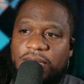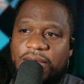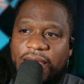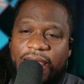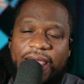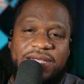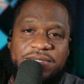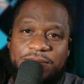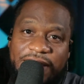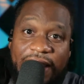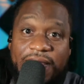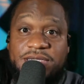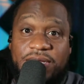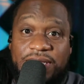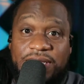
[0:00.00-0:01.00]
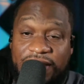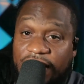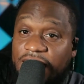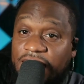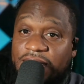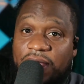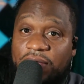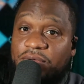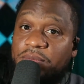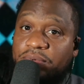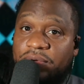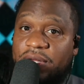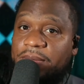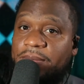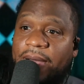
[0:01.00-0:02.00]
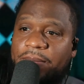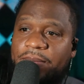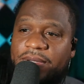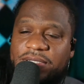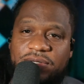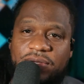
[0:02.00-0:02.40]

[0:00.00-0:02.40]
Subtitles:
I had some guests then that were pretty popping.